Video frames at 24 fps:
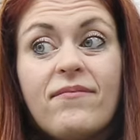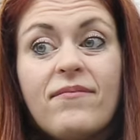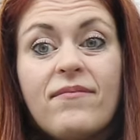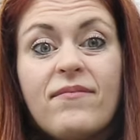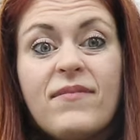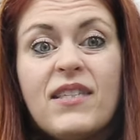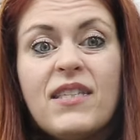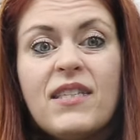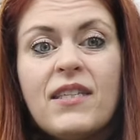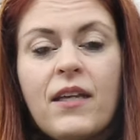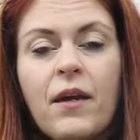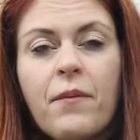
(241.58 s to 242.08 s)

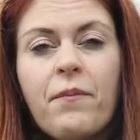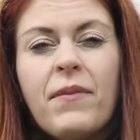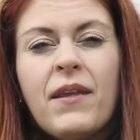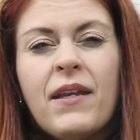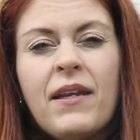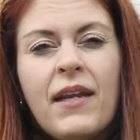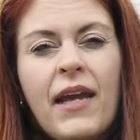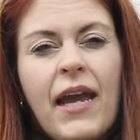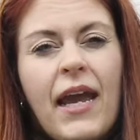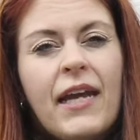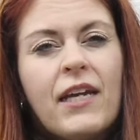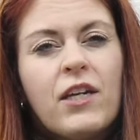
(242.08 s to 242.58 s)

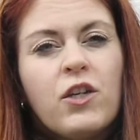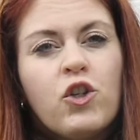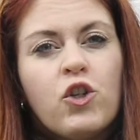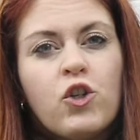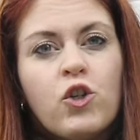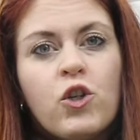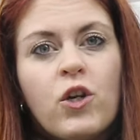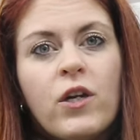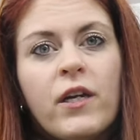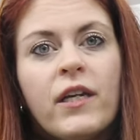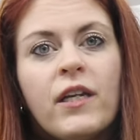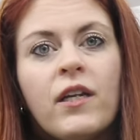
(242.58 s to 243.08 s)
something
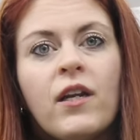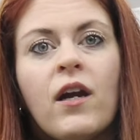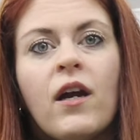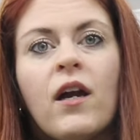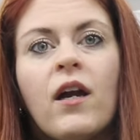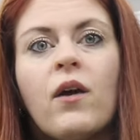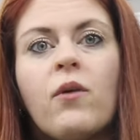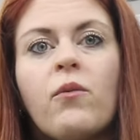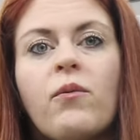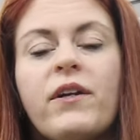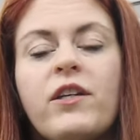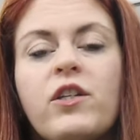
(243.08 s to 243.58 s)
extra in
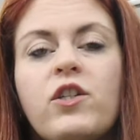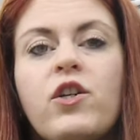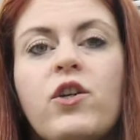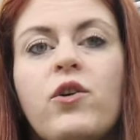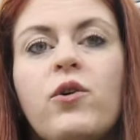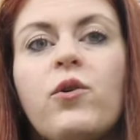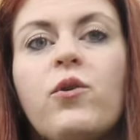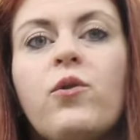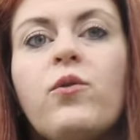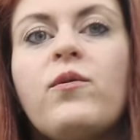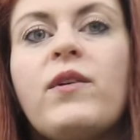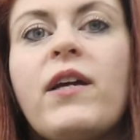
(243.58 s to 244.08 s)
her, we
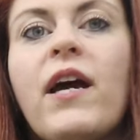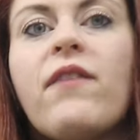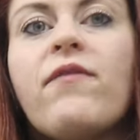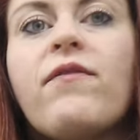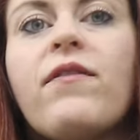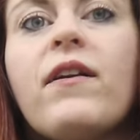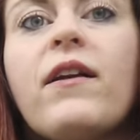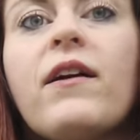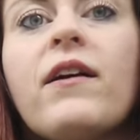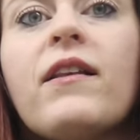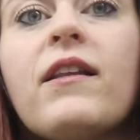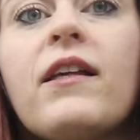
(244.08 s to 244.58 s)
do
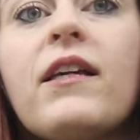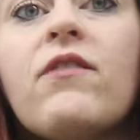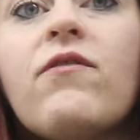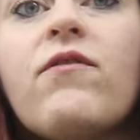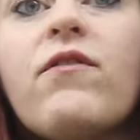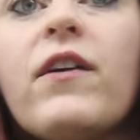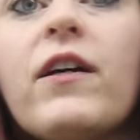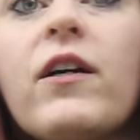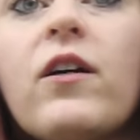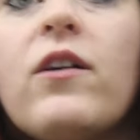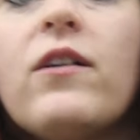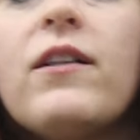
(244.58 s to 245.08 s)
definitely
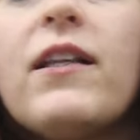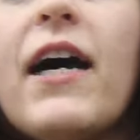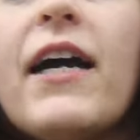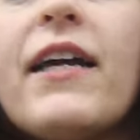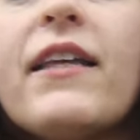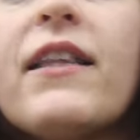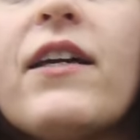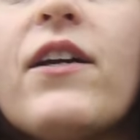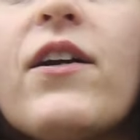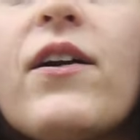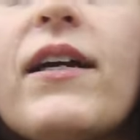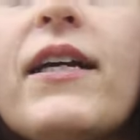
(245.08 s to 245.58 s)
feel like
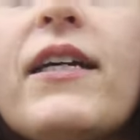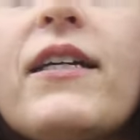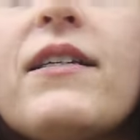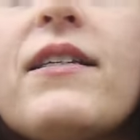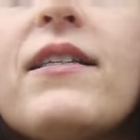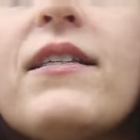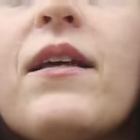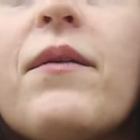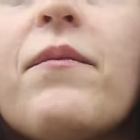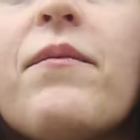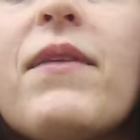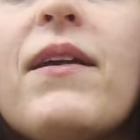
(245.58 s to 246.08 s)
there is
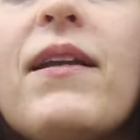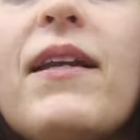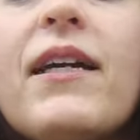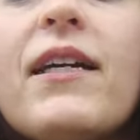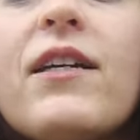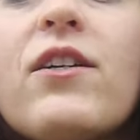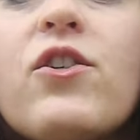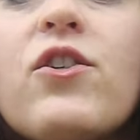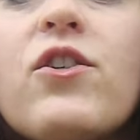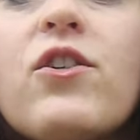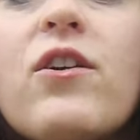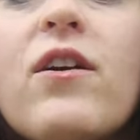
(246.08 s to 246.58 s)
something
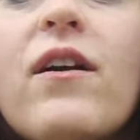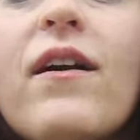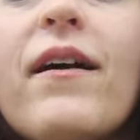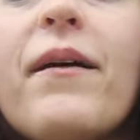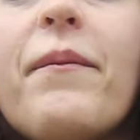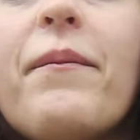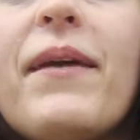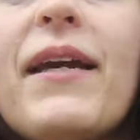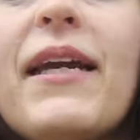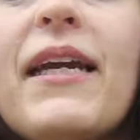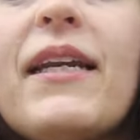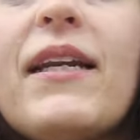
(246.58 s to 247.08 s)
extra. I
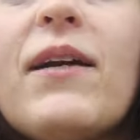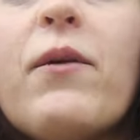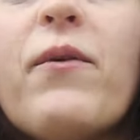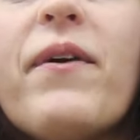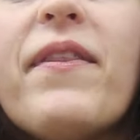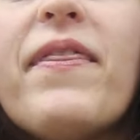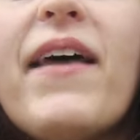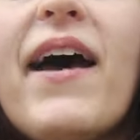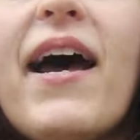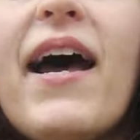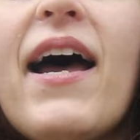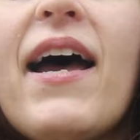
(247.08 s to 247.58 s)
mean,
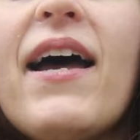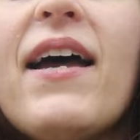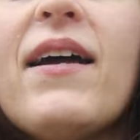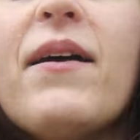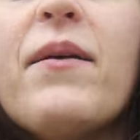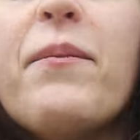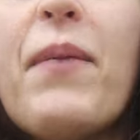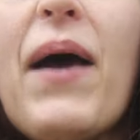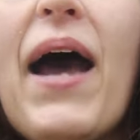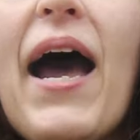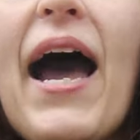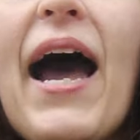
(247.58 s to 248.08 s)
when that
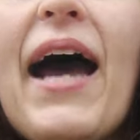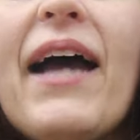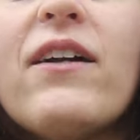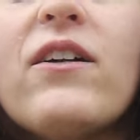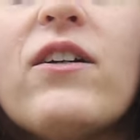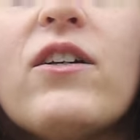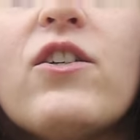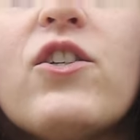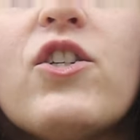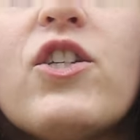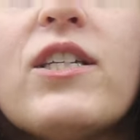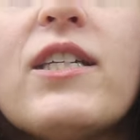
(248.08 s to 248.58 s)

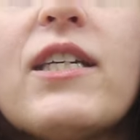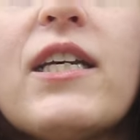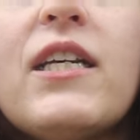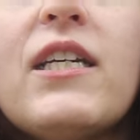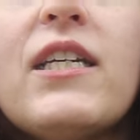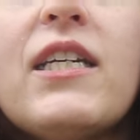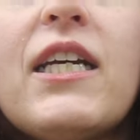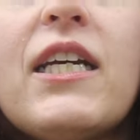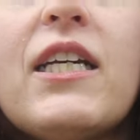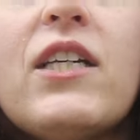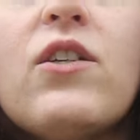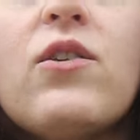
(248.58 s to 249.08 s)
pattern just
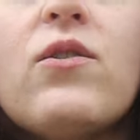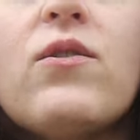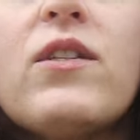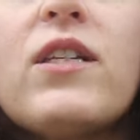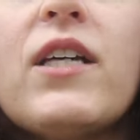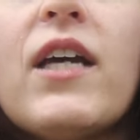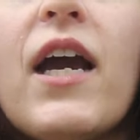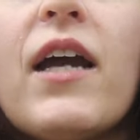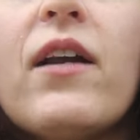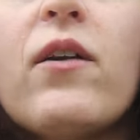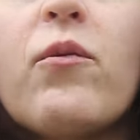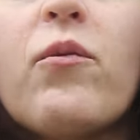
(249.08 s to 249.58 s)
continues to
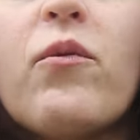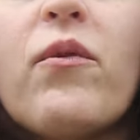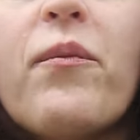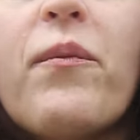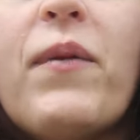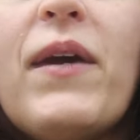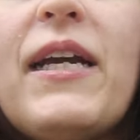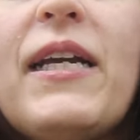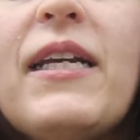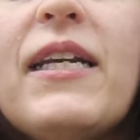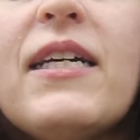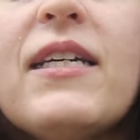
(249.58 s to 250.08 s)
kind of
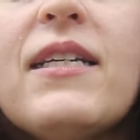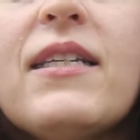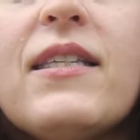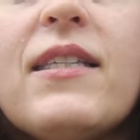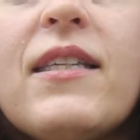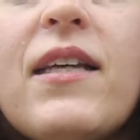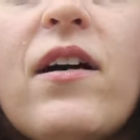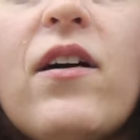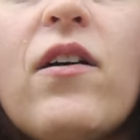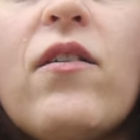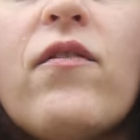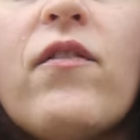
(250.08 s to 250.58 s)
repeat
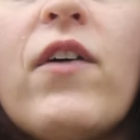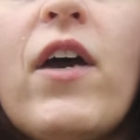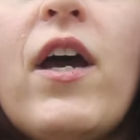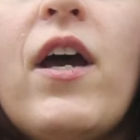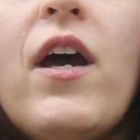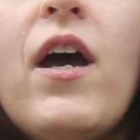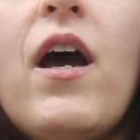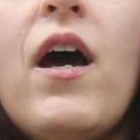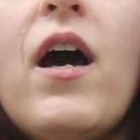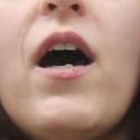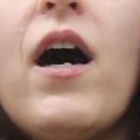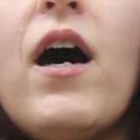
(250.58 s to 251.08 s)
itself
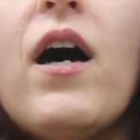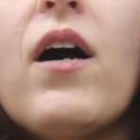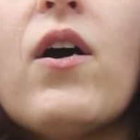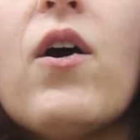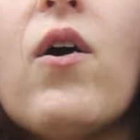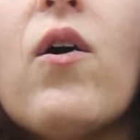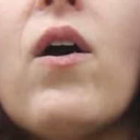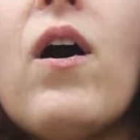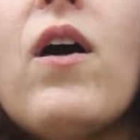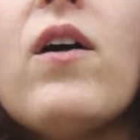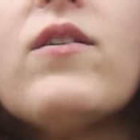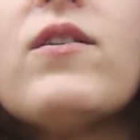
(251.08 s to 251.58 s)

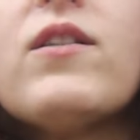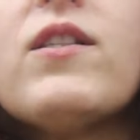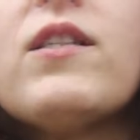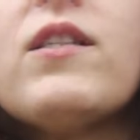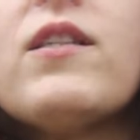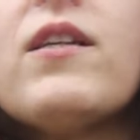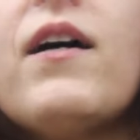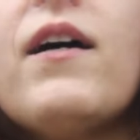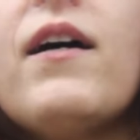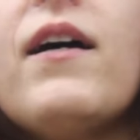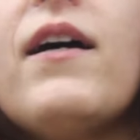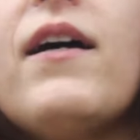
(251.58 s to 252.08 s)
across
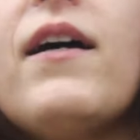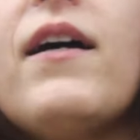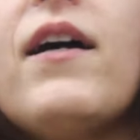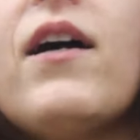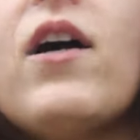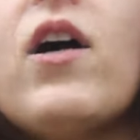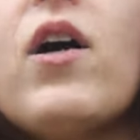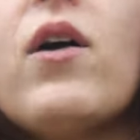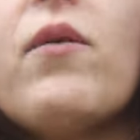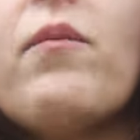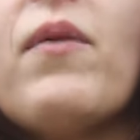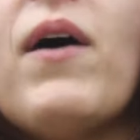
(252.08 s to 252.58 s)

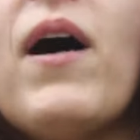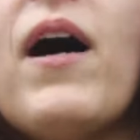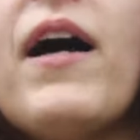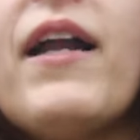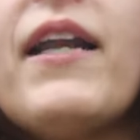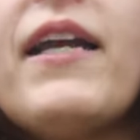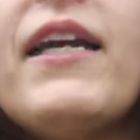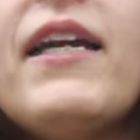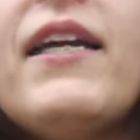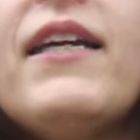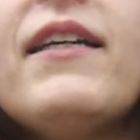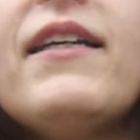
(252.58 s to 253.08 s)
her
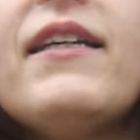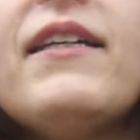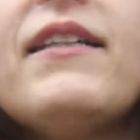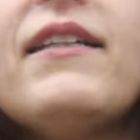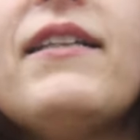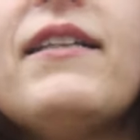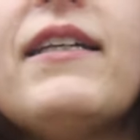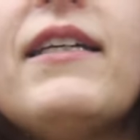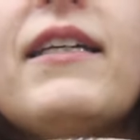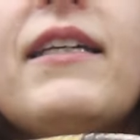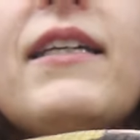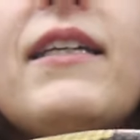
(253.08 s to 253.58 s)
body,
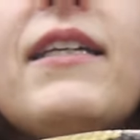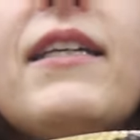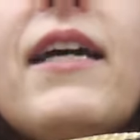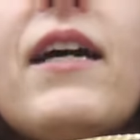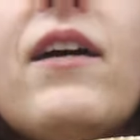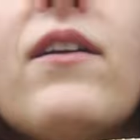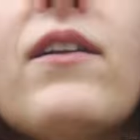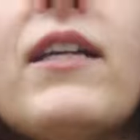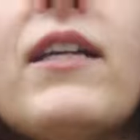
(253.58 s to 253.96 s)
leaning down